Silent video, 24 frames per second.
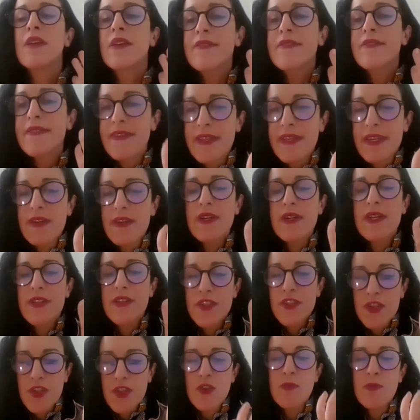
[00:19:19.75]

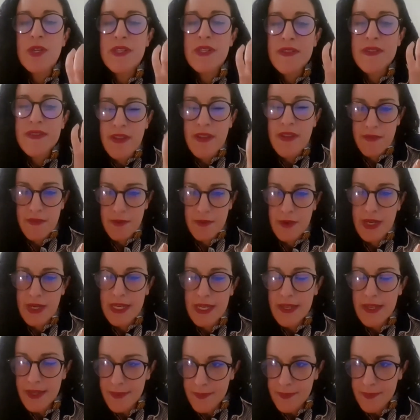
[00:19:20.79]
serious human suffering,